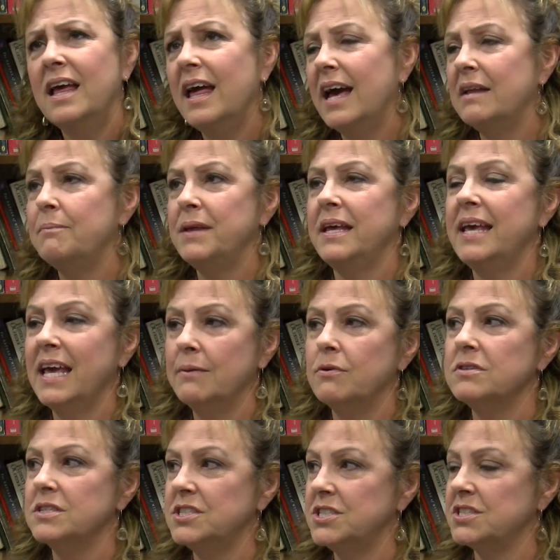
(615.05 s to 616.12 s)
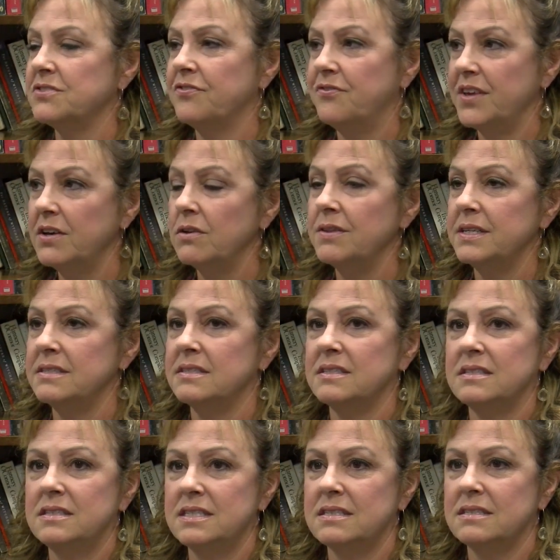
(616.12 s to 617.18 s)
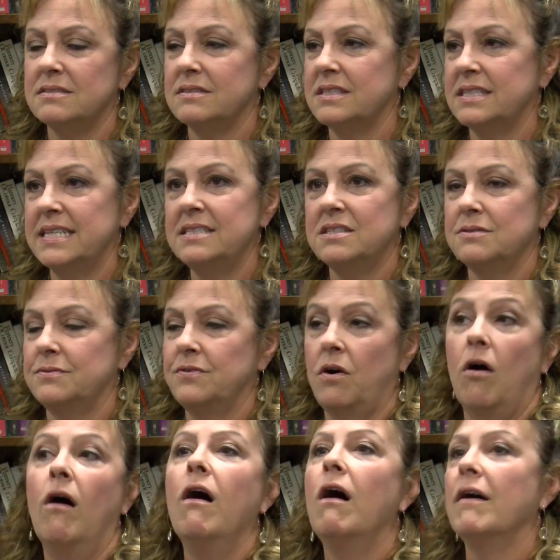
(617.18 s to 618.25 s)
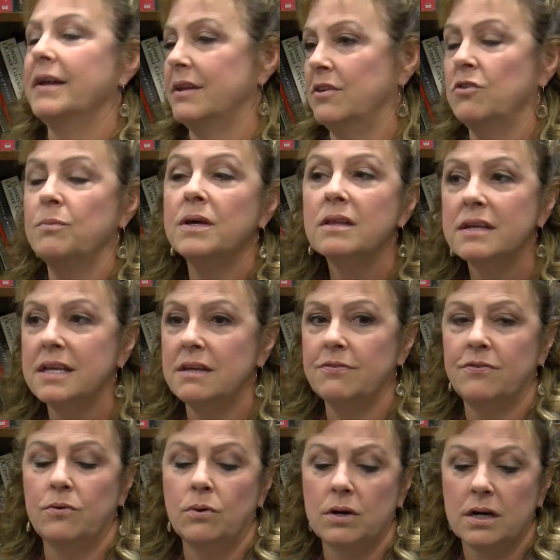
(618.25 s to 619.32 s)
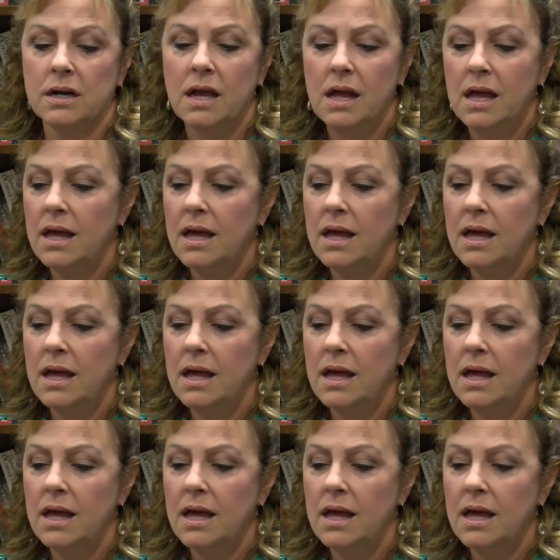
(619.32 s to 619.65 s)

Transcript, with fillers: and being able to just feel this, this sense of awe and humility for